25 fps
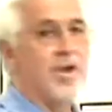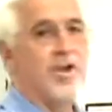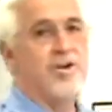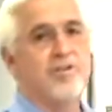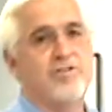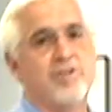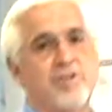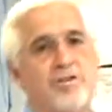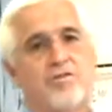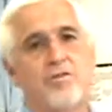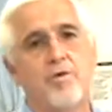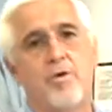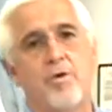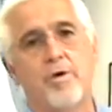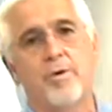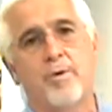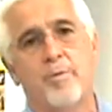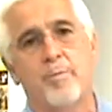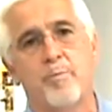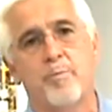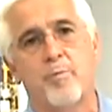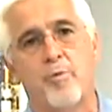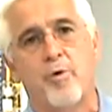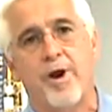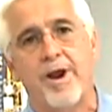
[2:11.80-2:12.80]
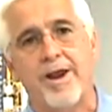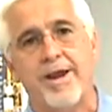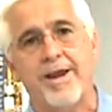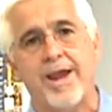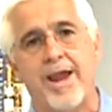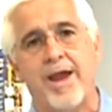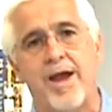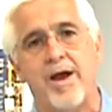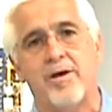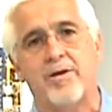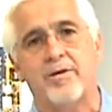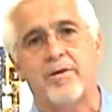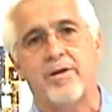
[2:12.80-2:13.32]
She's going to break
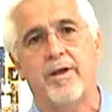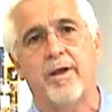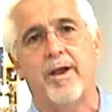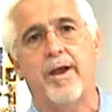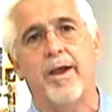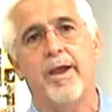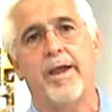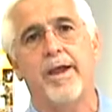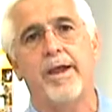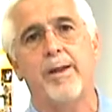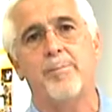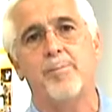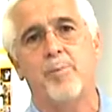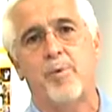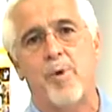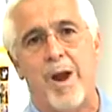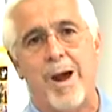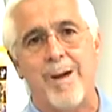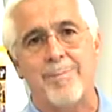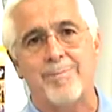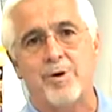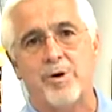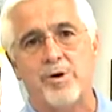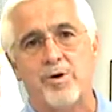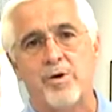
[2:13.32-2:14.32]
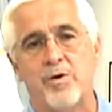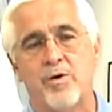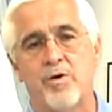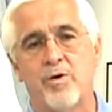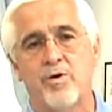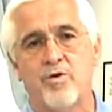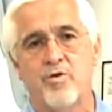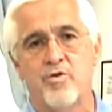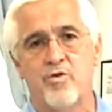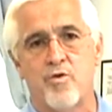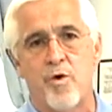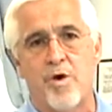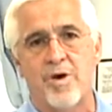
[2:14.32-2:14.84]
out a proper
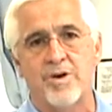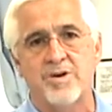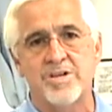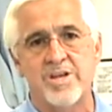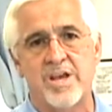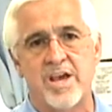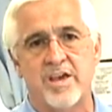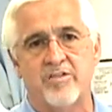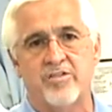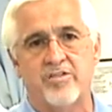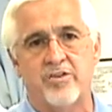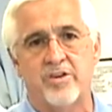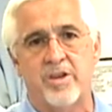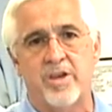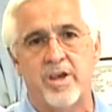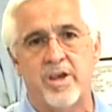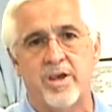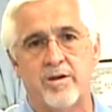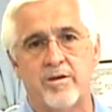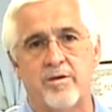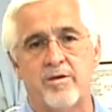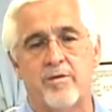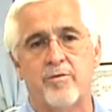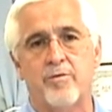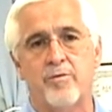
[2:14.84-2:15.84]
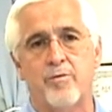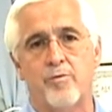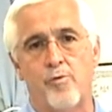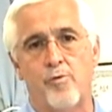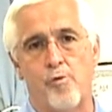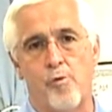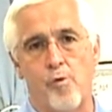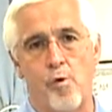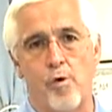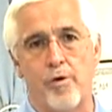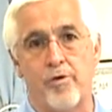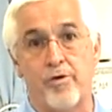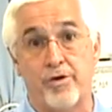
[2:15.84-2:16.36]
drug test kit
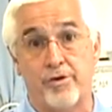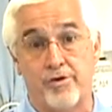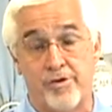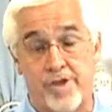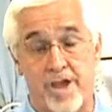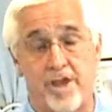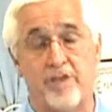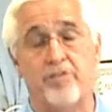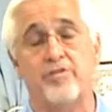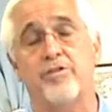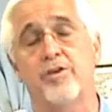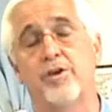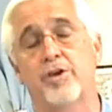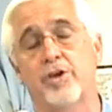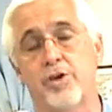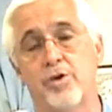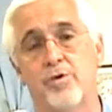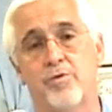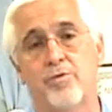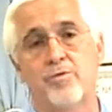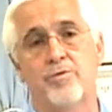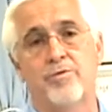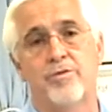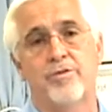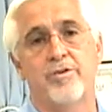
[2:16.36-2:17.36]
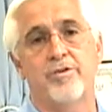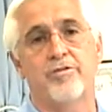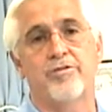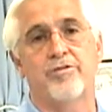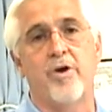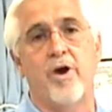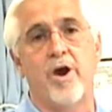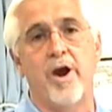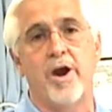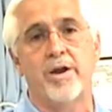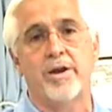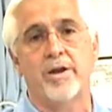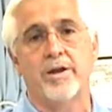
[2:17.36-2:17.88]
for the test that you've
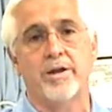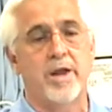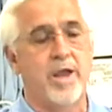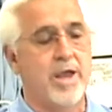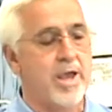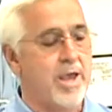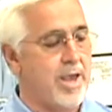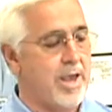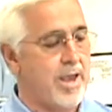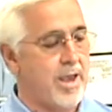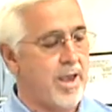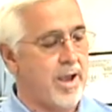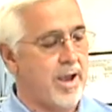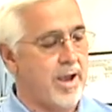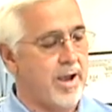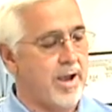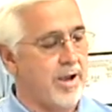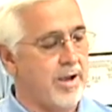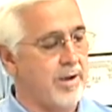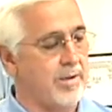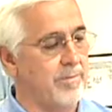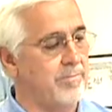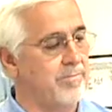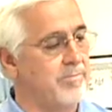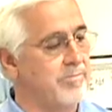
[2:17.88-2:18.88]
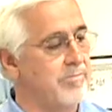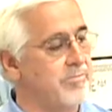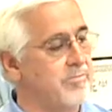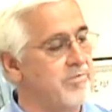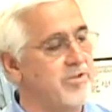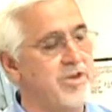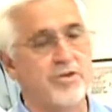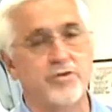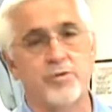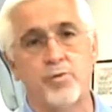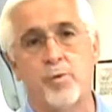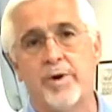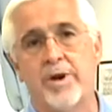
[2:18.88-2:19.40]
decided.
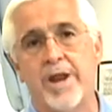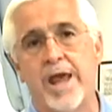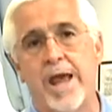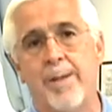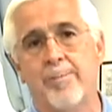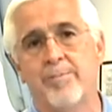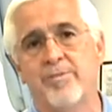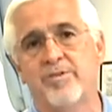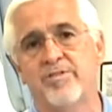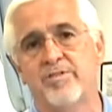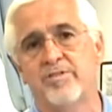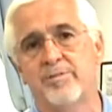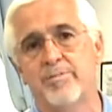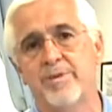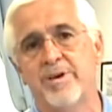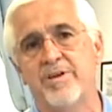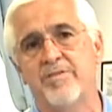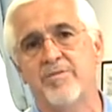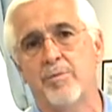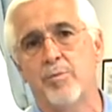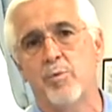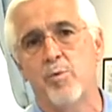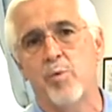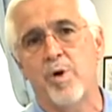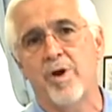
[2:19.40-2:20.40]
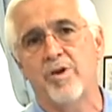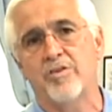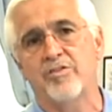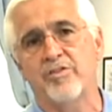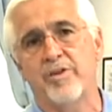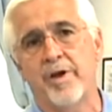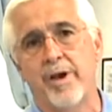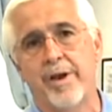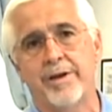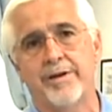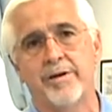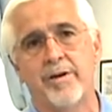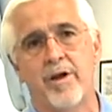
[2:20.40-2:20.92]
This one happens to be from Quest
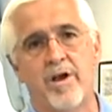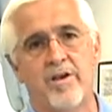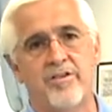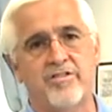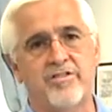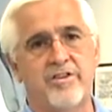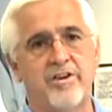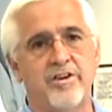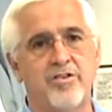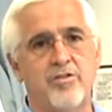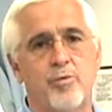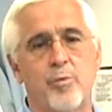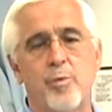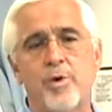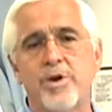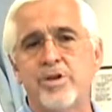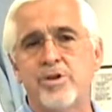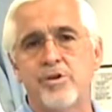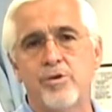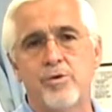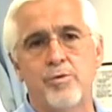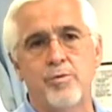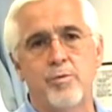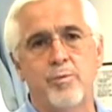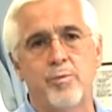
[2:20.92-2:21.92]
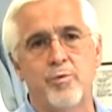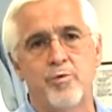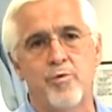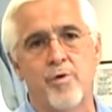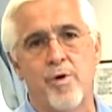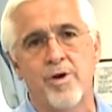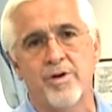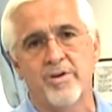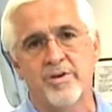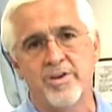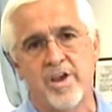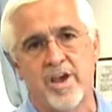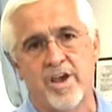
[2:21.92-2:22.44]
Diagnostics. We do
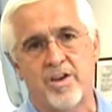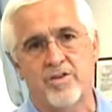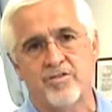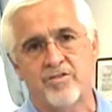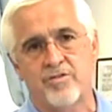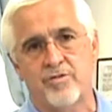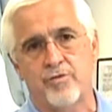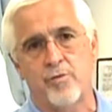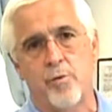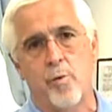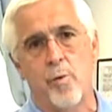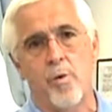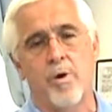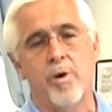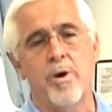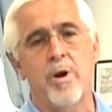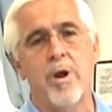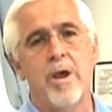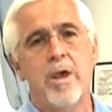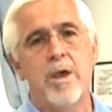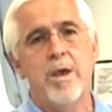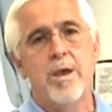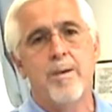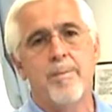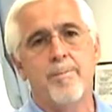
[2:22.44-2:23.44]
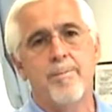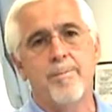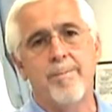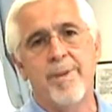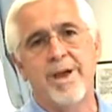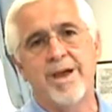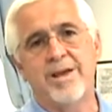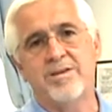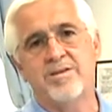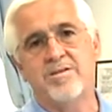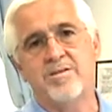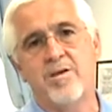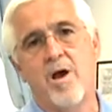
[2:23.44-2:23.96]
drug tests for
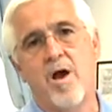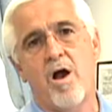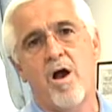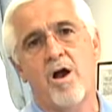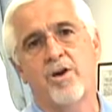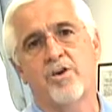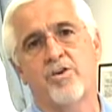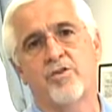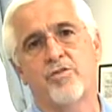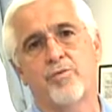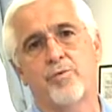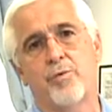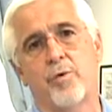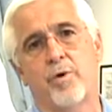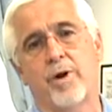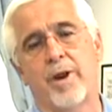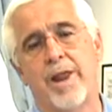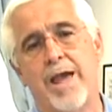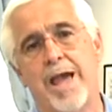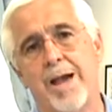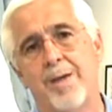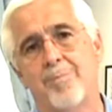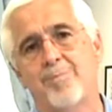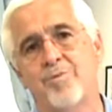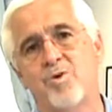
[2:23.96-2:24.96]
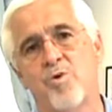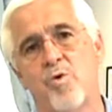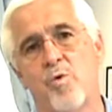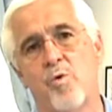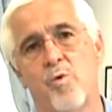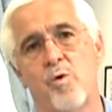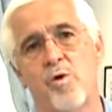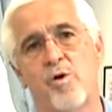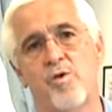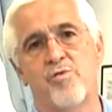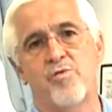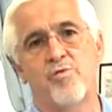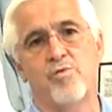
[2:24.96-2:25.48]
MedTox, for
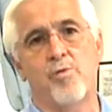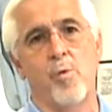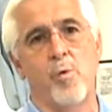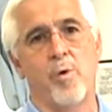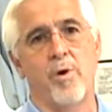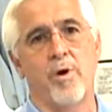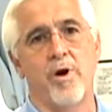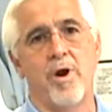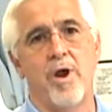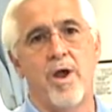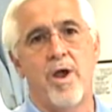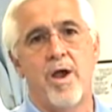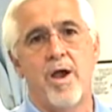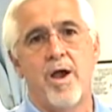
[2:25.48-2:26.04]
LabCorp, for